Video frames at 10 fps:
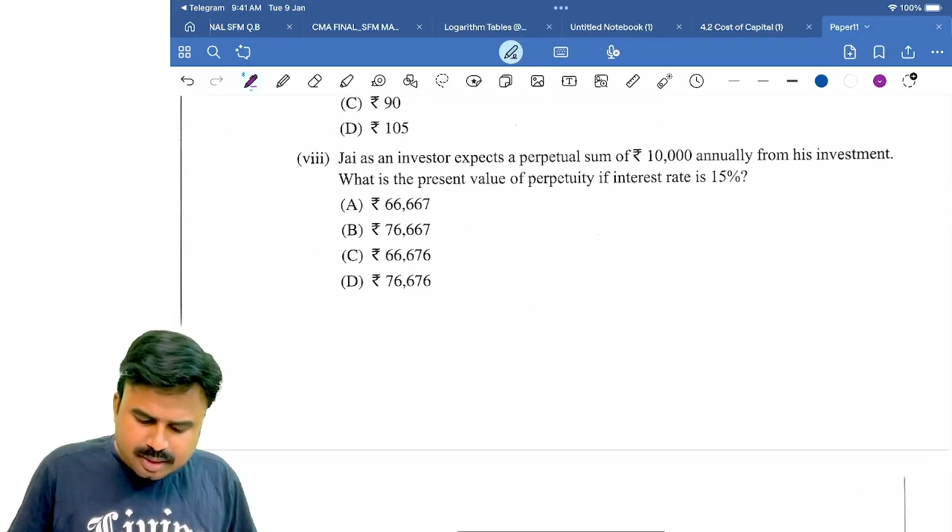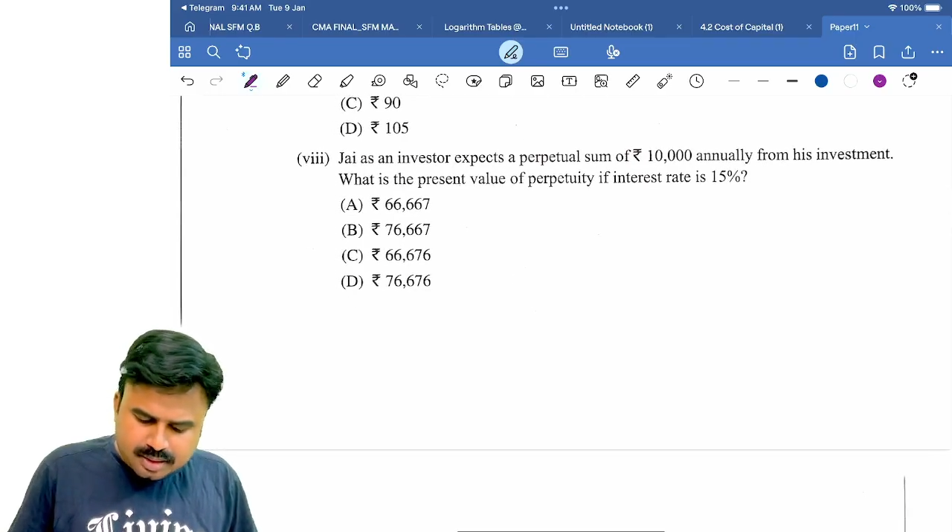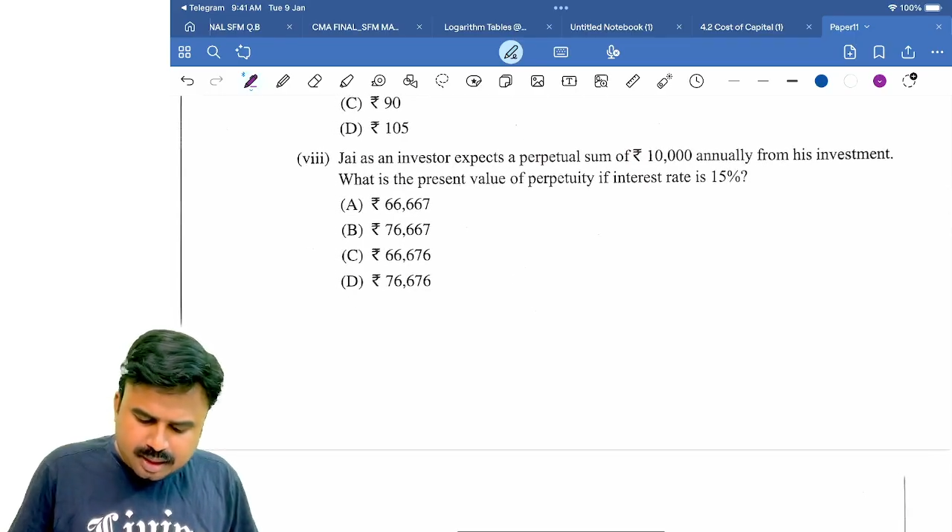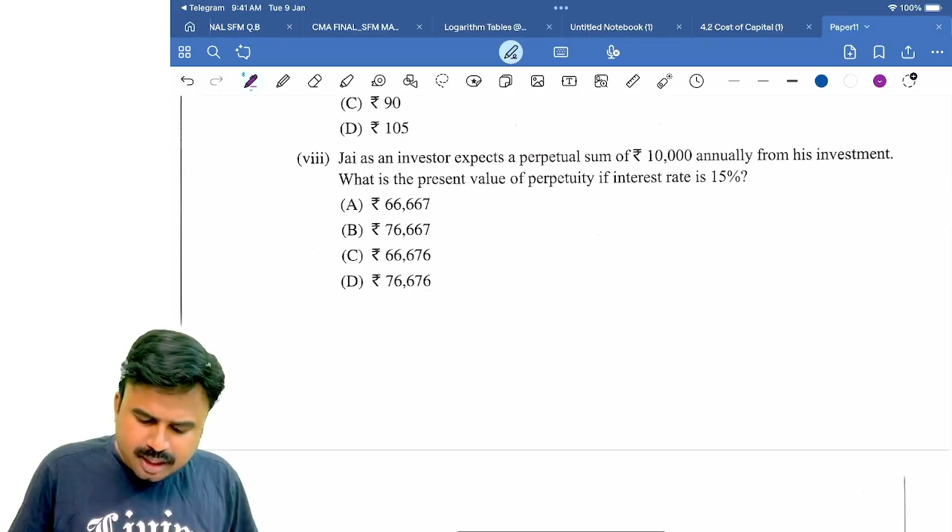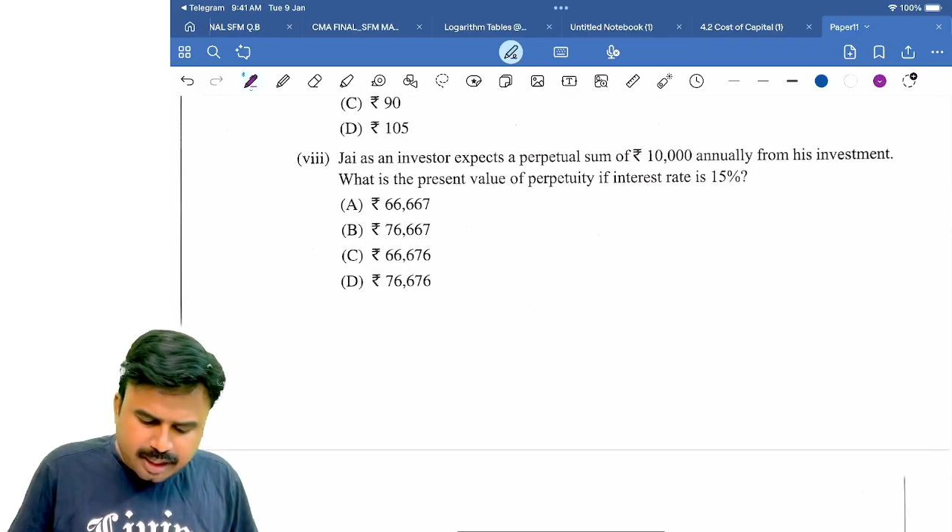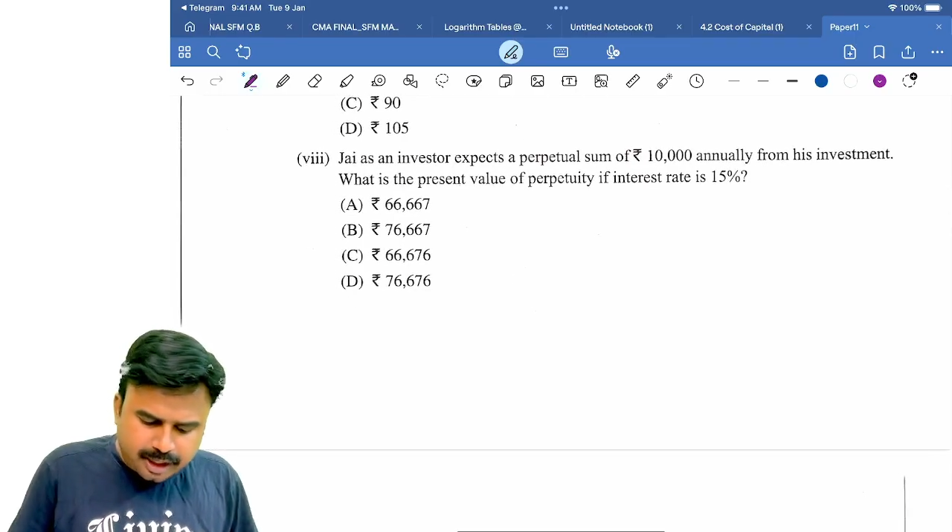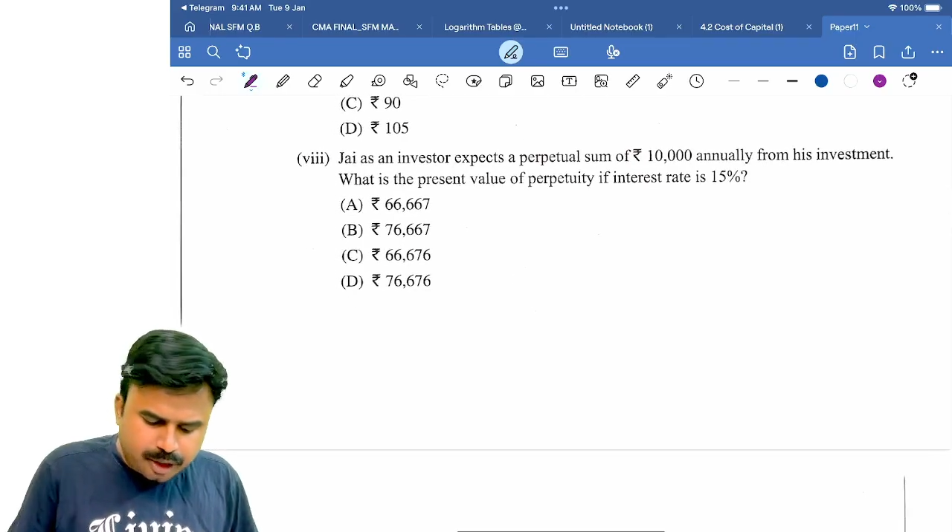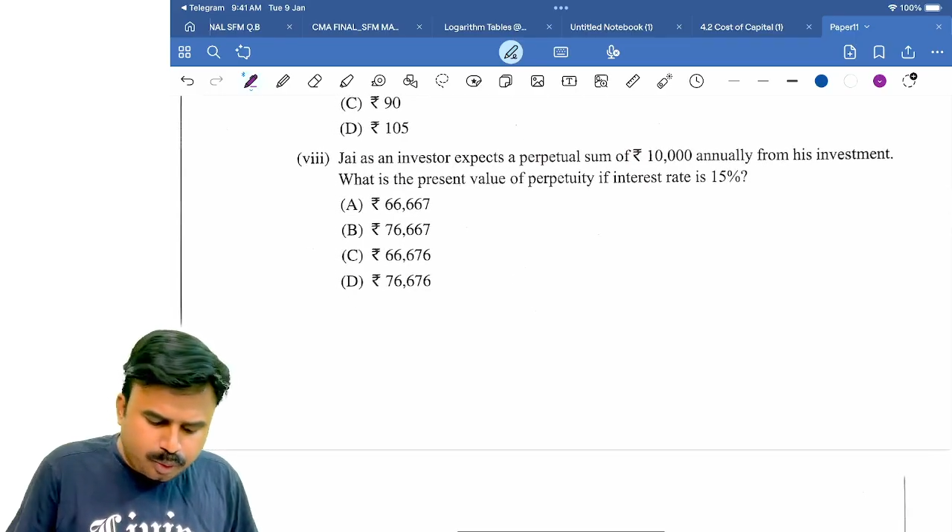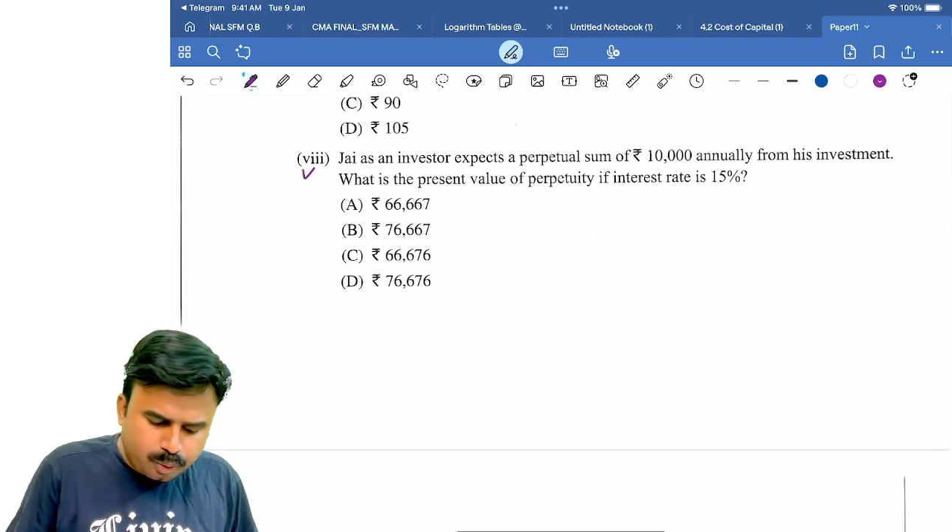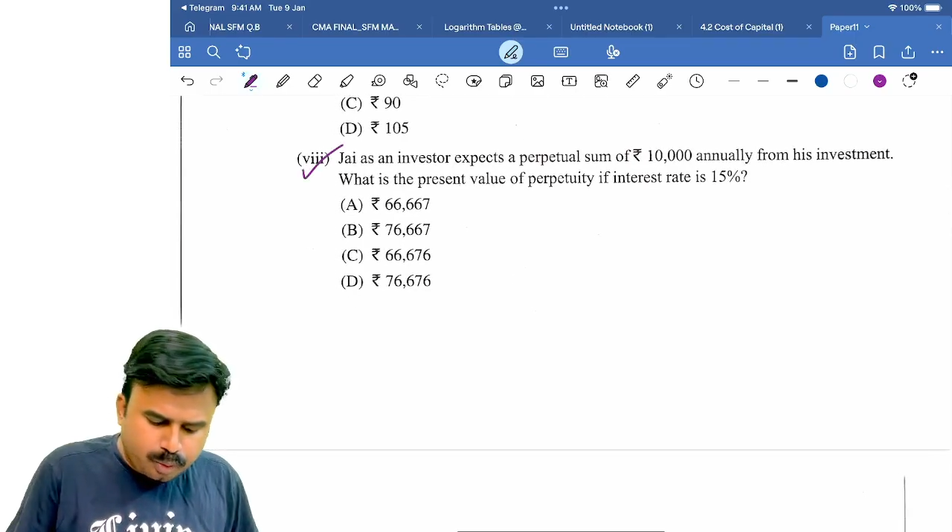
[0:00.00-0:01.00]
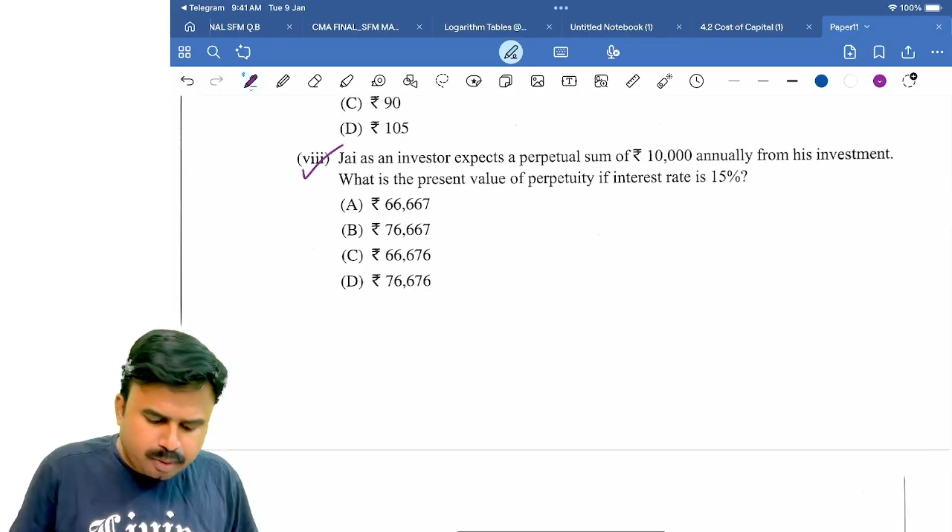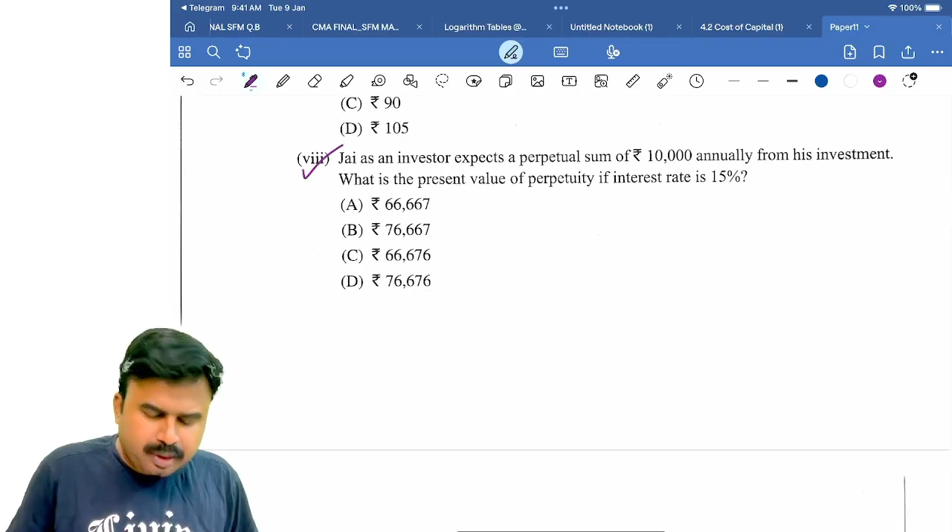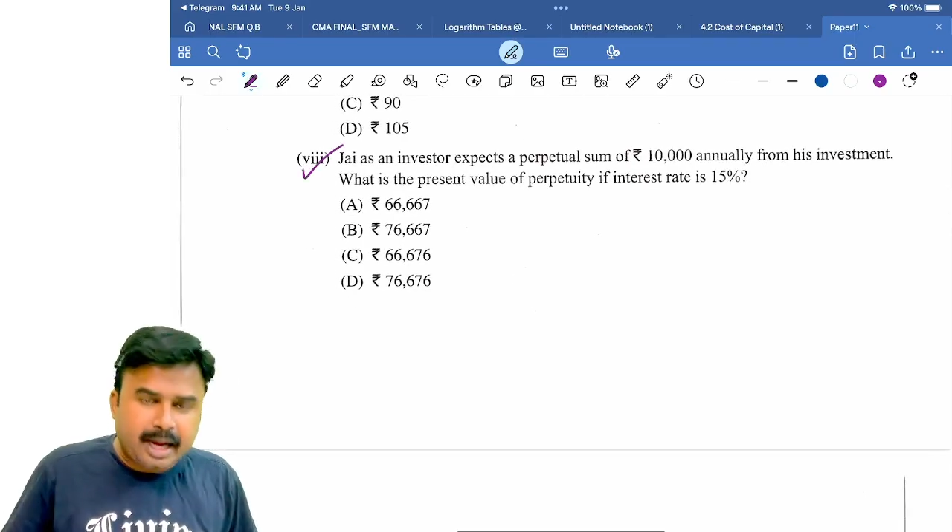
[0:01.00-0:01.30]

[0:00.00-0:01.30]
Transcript: is related to